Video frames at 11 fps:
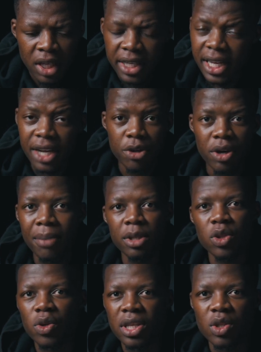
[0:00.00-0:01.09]
you come
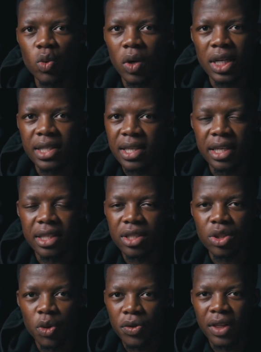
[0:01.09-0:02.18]
into these ones and
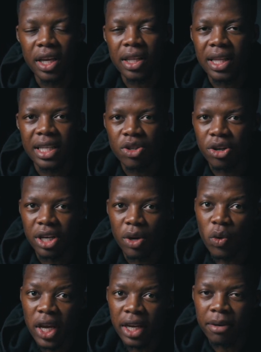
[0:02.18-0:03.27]
you think that you're going to
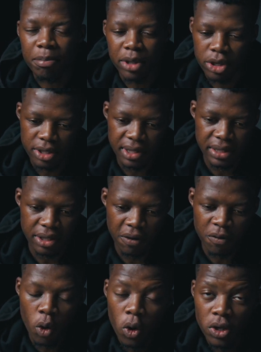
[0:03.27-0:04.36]
win because,
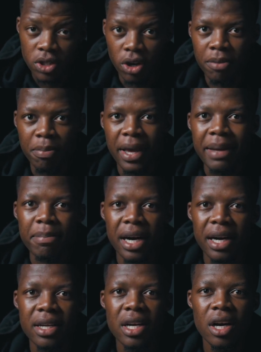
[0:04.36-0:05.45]
of course, on
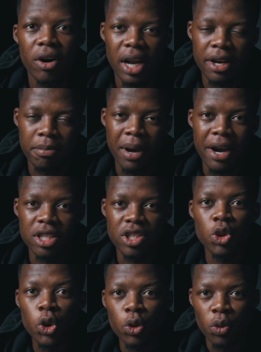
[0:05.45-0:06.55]
paper, Orlando Pirates
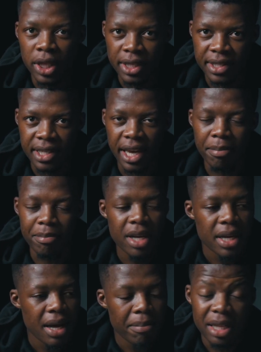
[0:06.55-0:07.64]
should win this game.
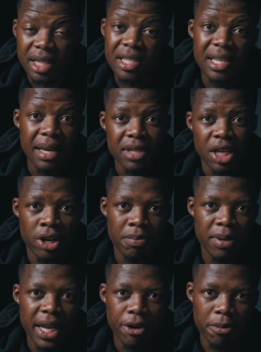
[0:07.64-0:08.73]
But these games are not
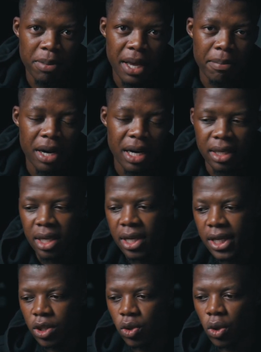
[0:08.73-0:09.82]
played on paper.
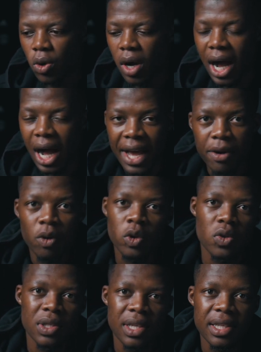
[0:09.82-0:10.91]
So I ought
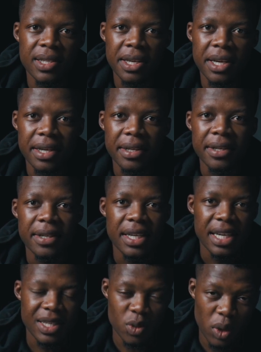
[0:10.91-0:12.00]
to sit here,
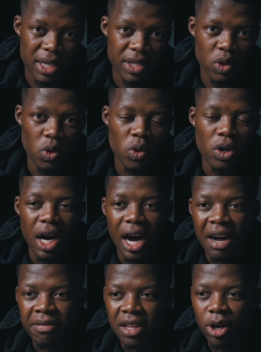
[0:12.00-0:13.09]
as well as you,
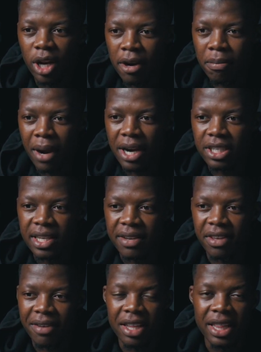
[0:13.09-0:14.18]
after Orlando Pirates have
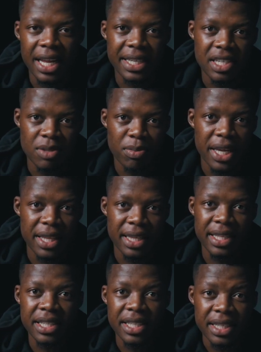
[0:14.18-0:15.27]
given that display that
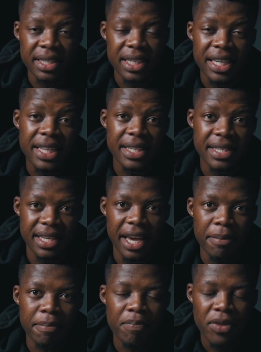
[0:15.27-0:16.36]
they did in this
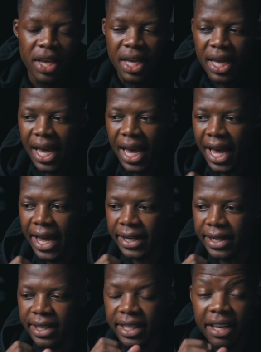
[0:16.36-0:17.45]
game,
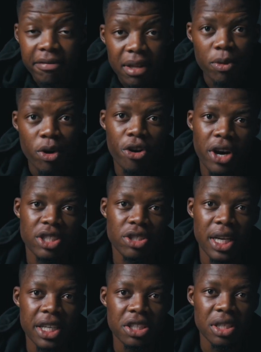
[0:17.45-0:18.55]
and give them
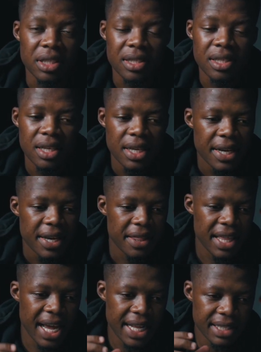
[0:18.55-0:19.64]
congratulations
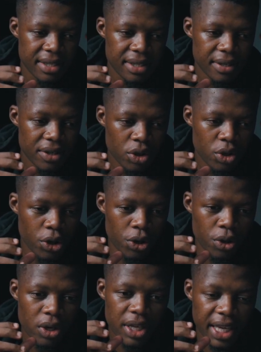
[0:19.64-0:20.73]
that,
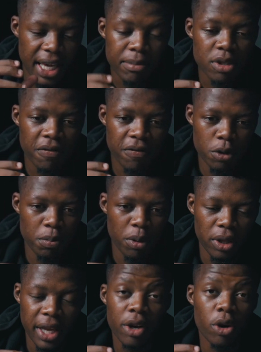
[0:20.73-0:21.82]
games of football
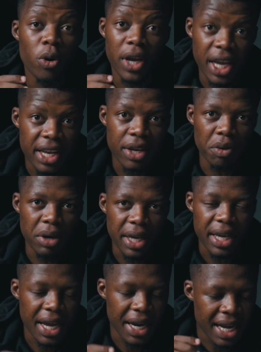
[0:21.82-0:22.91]
can go anywhere.
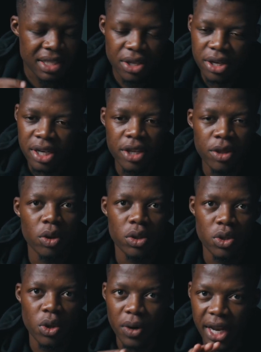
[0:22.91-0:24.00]
And I certainly thought
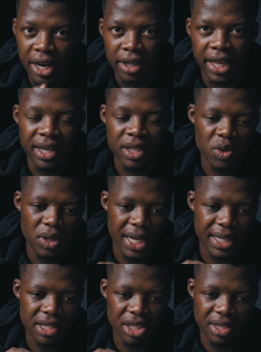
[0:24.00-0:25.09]
so, and I'll get into
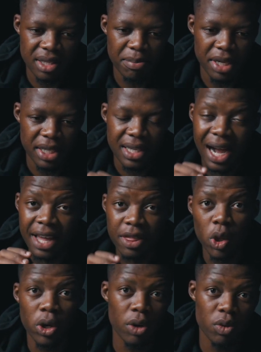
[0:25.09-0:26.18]
that in just a bit. I
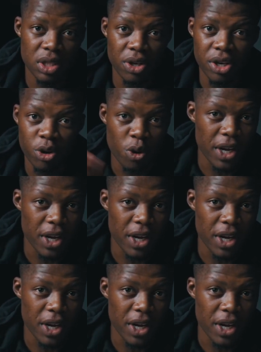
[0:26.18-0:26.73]
thought it was going to go